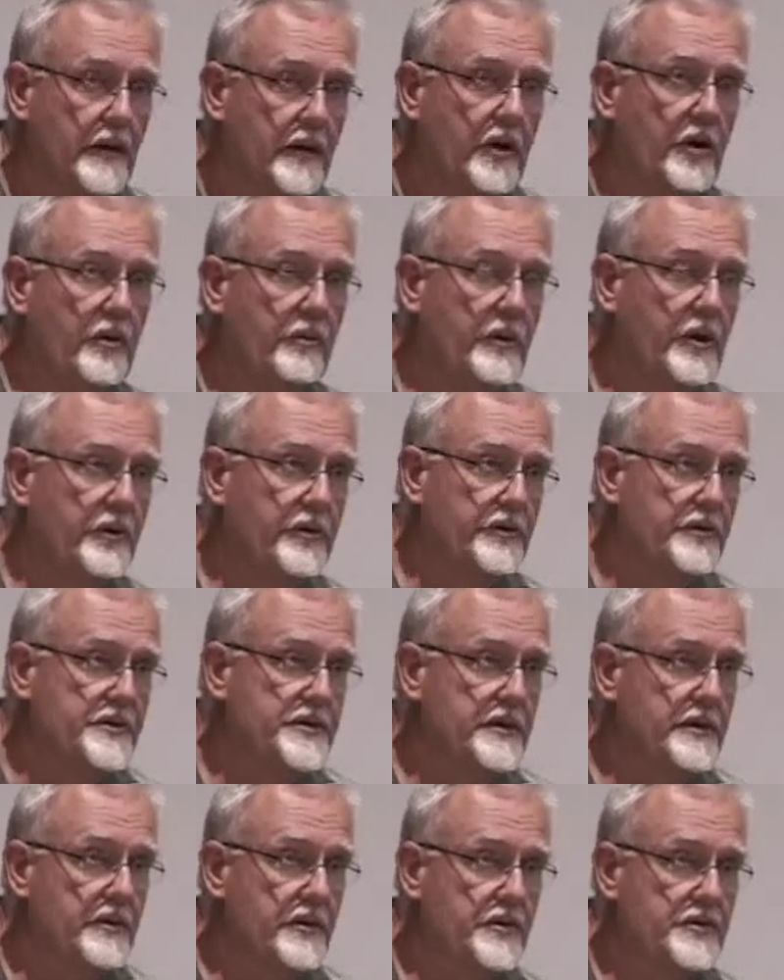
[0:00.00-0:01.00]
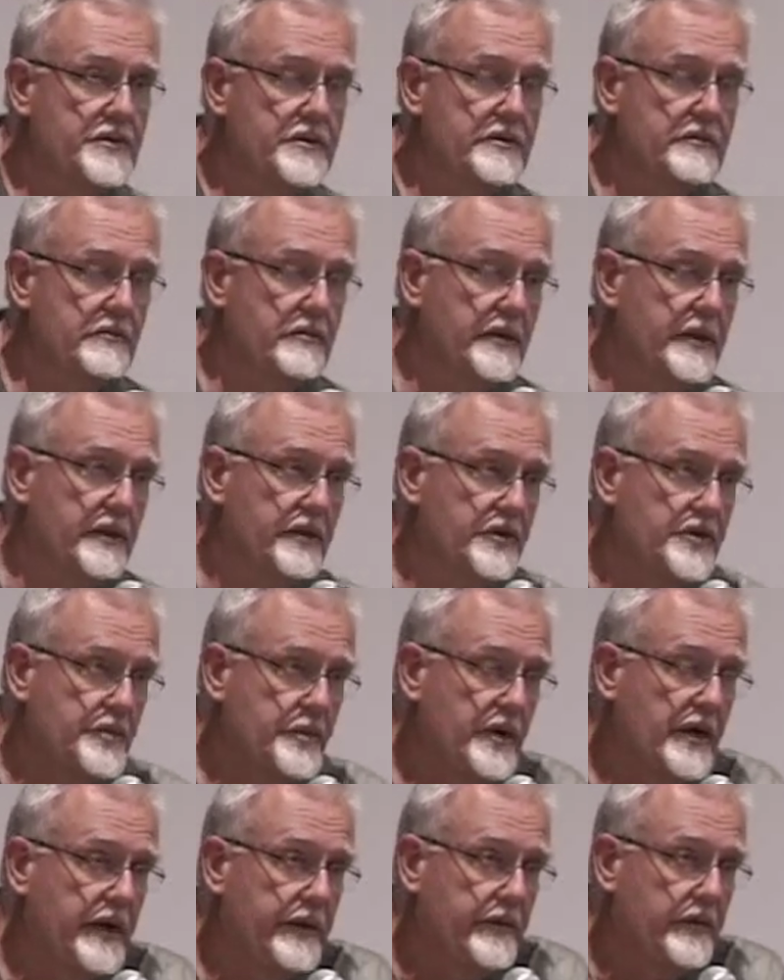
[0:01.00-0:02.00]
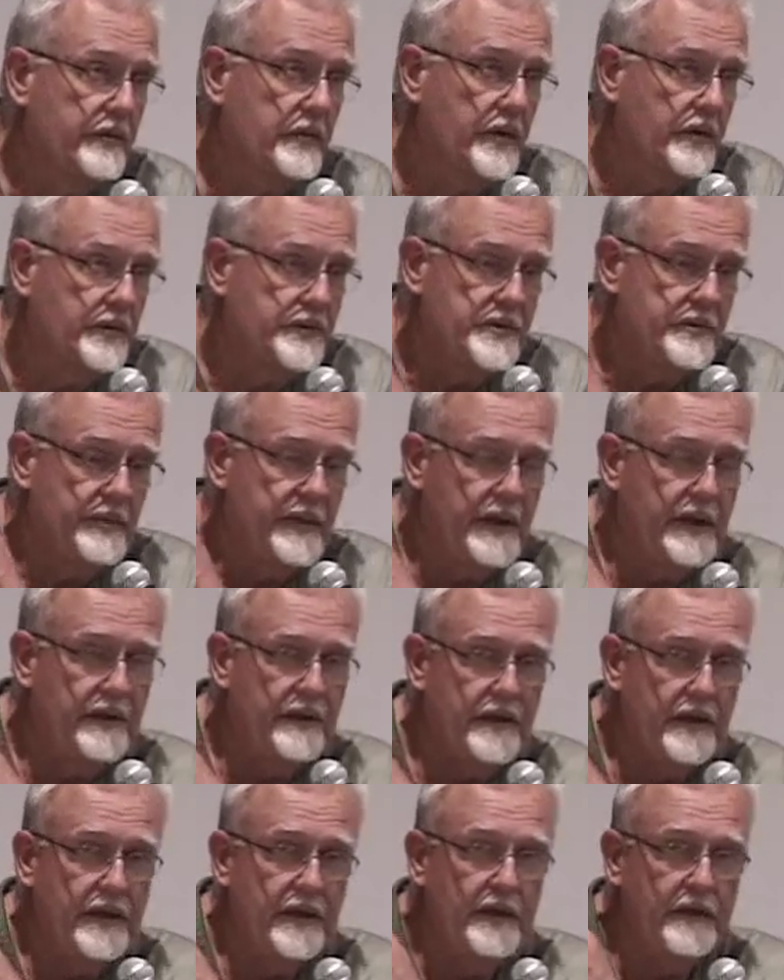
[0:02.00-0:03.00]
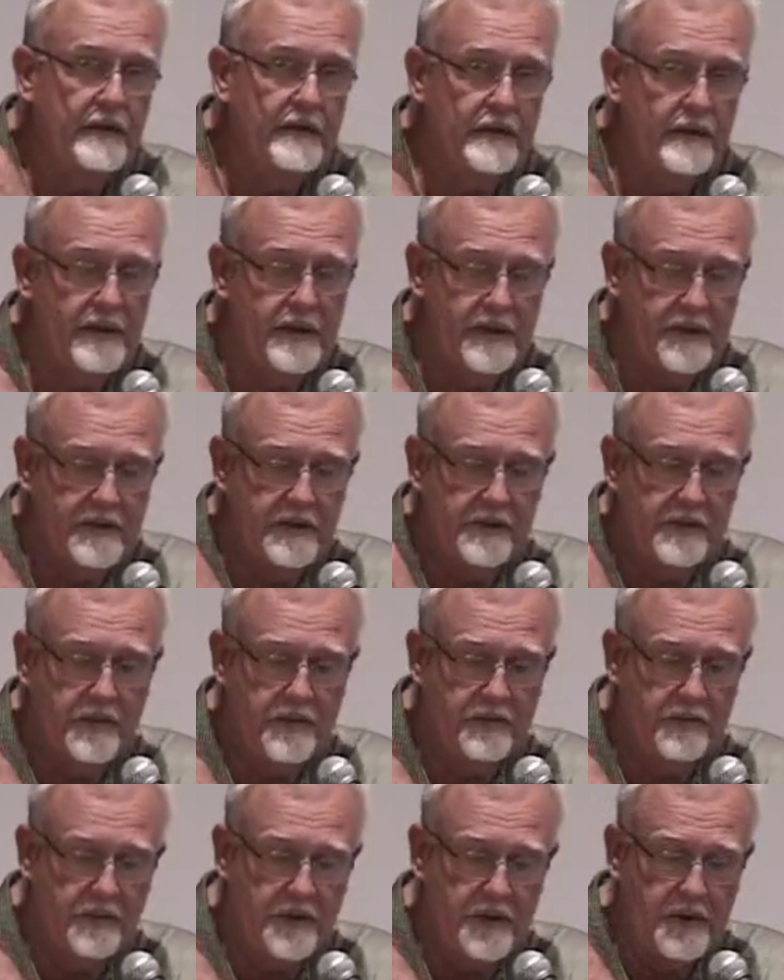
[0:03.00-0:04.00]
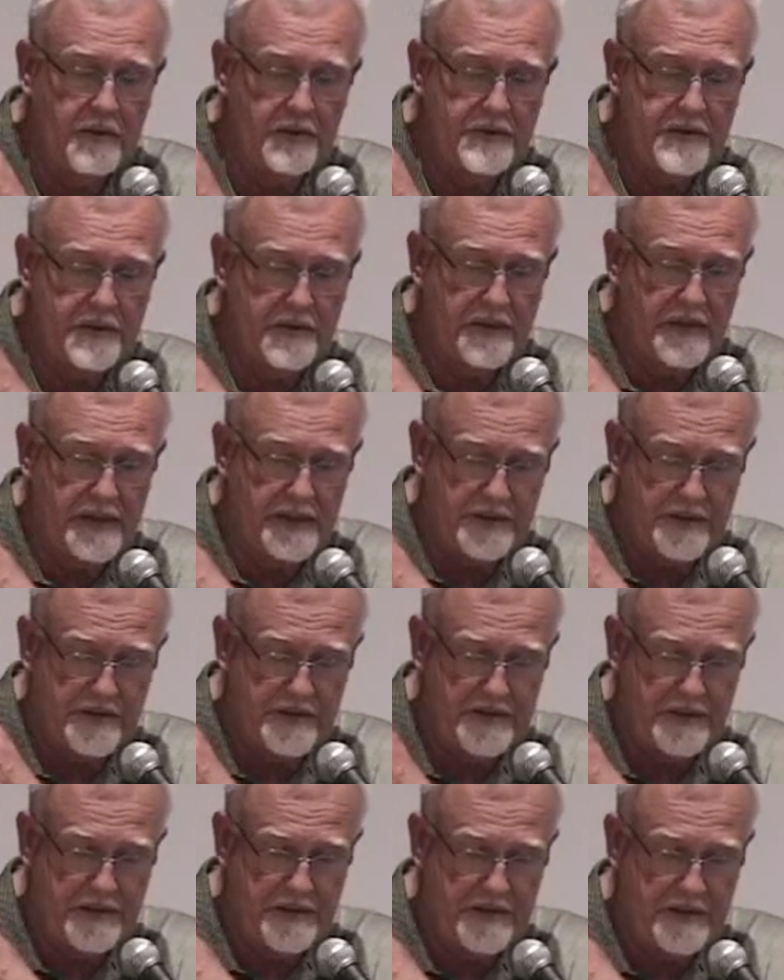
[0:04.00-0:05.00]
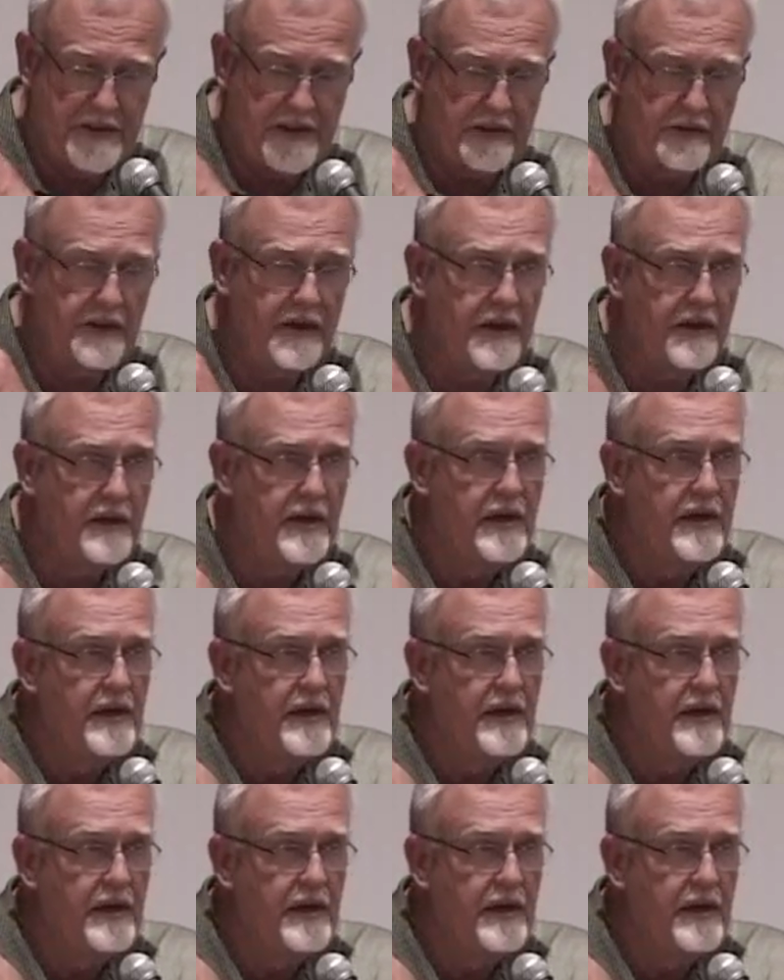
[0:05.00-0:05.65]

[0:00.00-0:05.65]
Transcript: homeowners in those private roads maintain their own roads and ditches, etc.